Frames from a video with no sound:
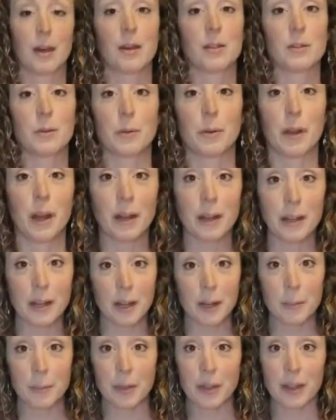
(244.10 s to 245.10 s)
So cutting
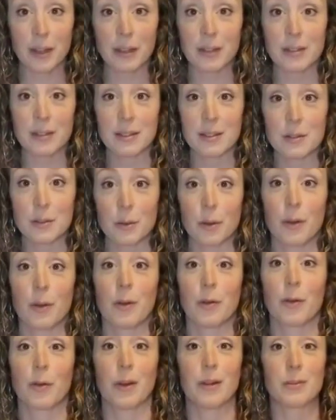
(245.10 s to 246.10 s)
up things is,
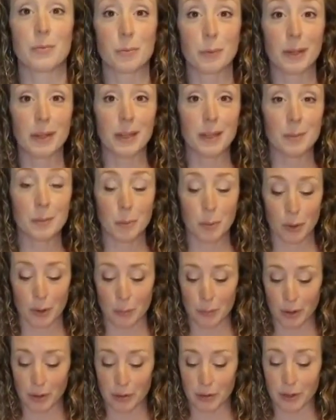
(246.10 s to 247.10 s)
it's really
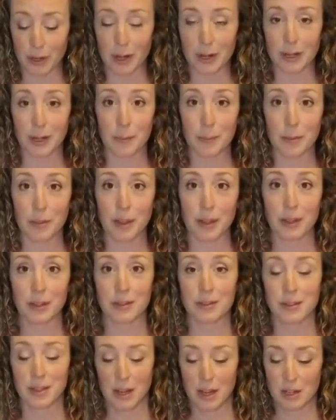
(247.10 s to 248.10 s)
important when you're cutting up
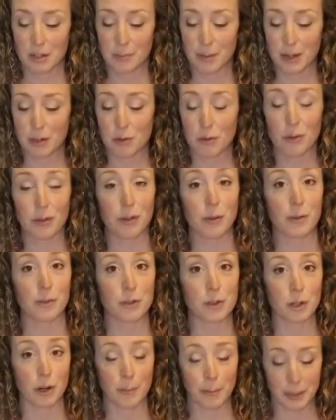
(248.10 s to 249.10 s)
things to make sure that you have a
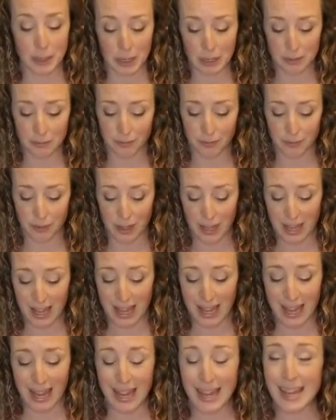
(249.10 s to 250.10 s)
sharp knife
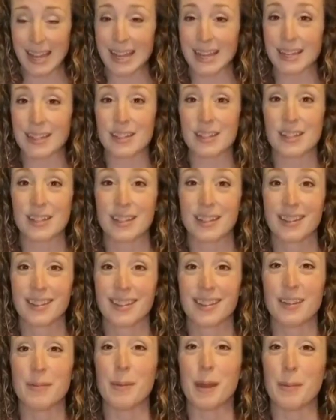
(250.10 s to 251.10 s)
and
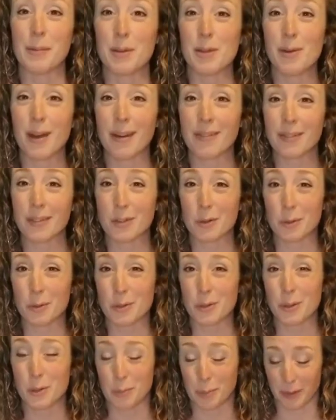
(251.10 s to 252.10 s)
maybe you have adult
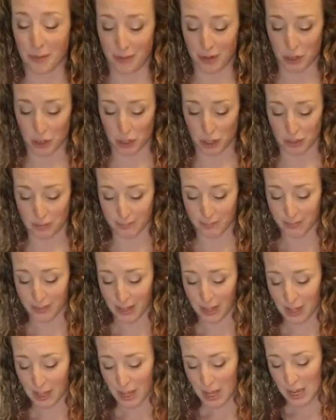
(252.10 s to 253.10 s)
supervision.
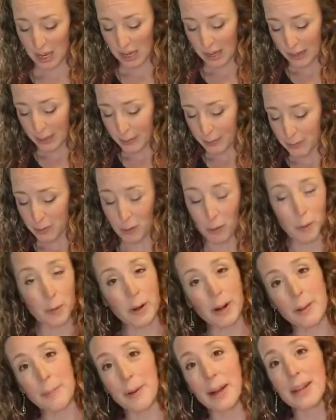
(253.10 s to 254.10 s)
Don't
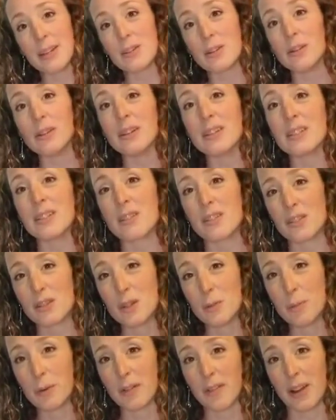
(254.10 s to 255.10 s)
worry, my adult is
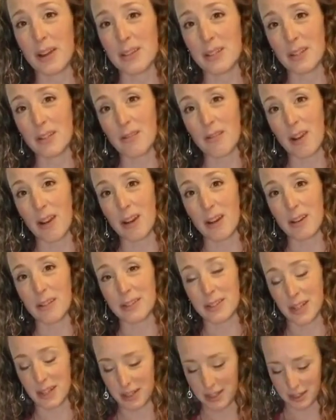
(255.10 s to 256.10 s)
supervising right
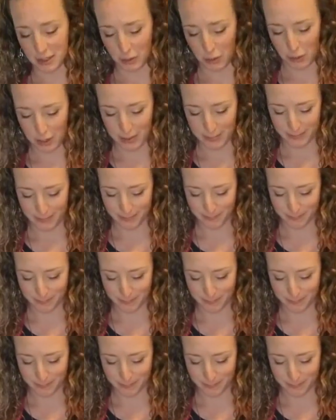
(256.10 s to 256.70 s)
offside the screen.